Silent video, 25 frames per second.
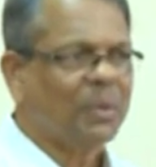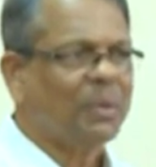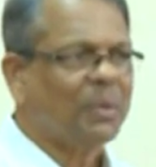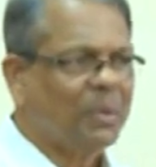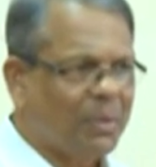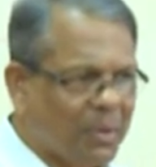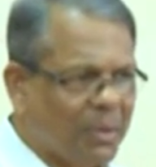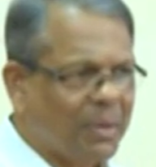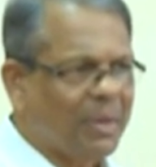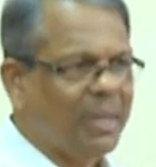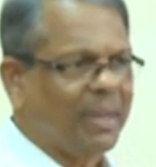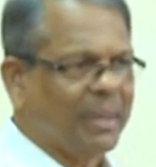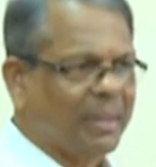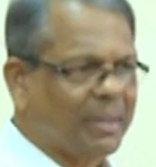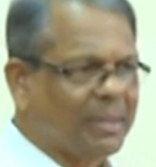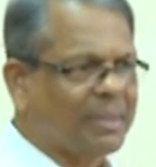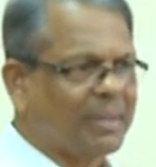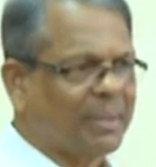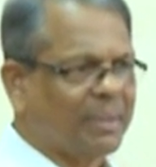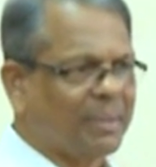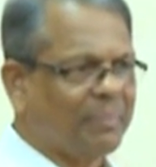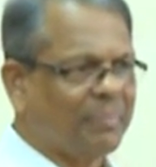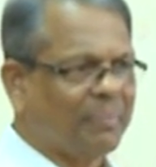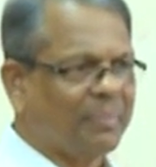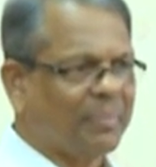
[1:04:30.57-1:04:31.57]
don't
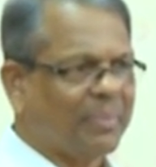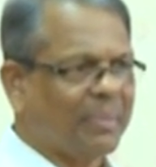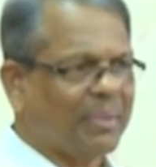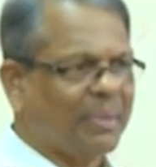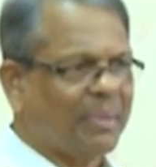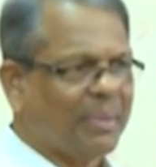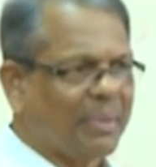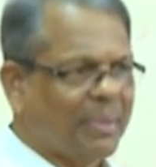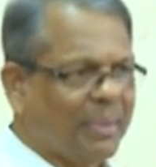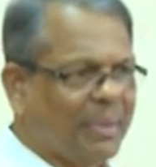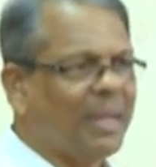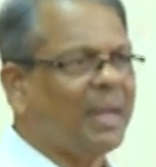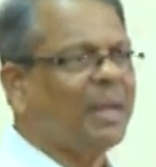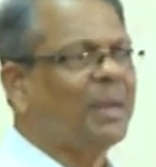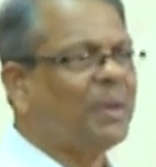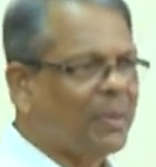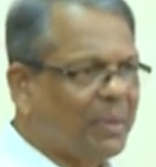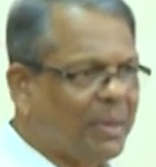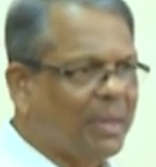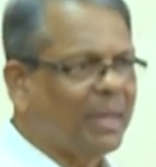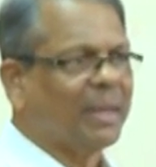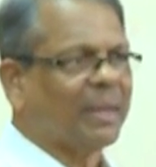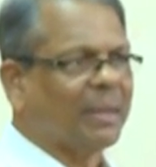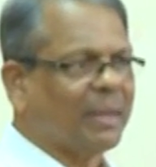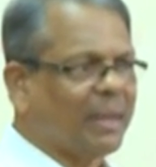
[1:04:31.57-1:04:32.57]
donate. They
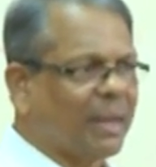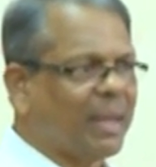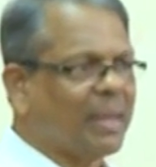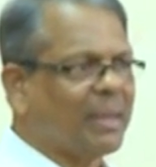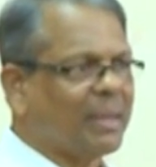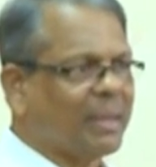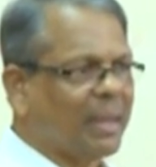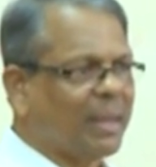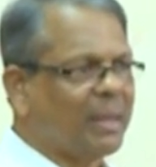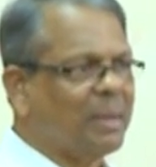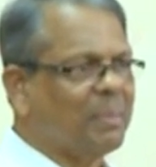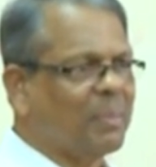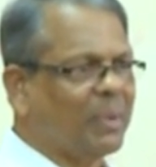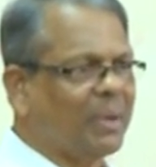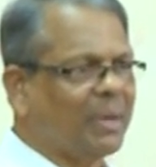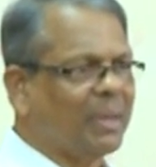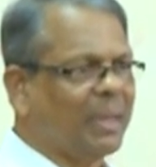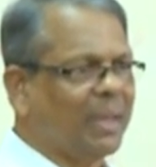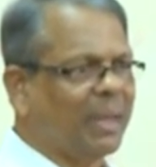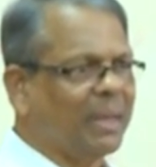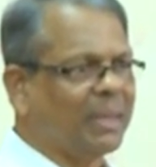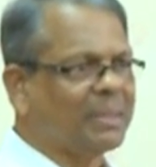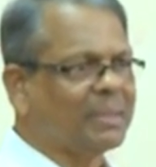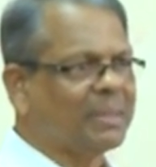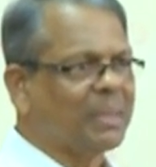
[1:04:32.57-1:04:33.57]
donate like
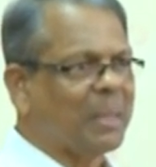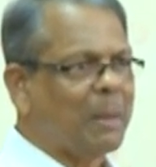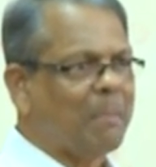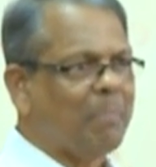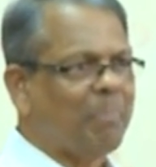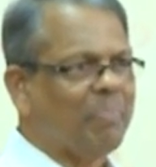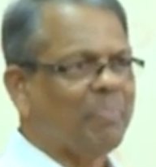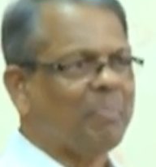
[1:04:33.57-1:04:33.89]
anybody else.